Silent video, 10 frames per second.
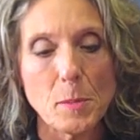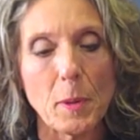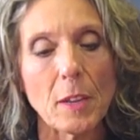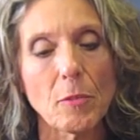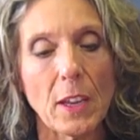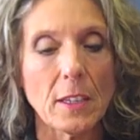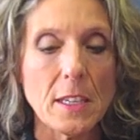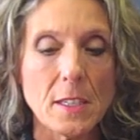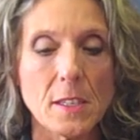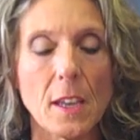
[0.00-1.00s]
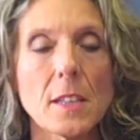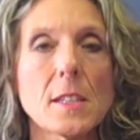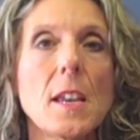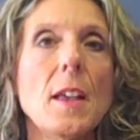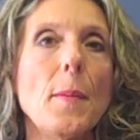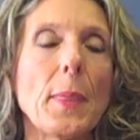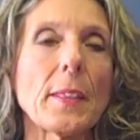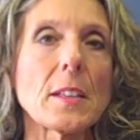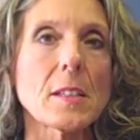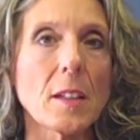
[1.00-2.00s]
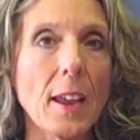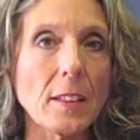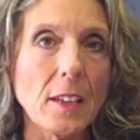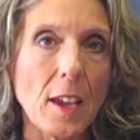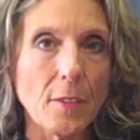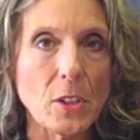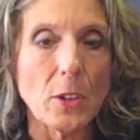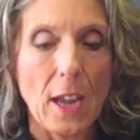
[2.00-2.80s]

But Van Heest says that the slightly heavier